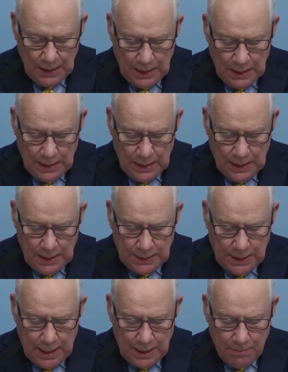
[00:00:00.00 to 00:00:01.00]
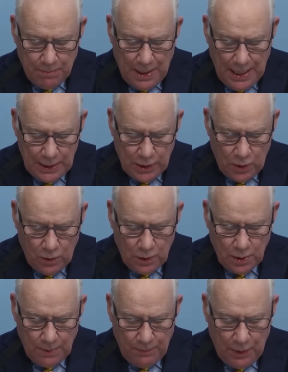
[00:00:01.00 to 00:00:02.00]
But now, in
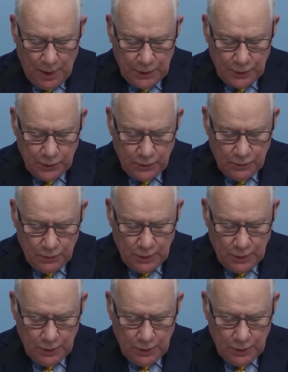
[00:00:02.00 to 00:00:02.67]
2023,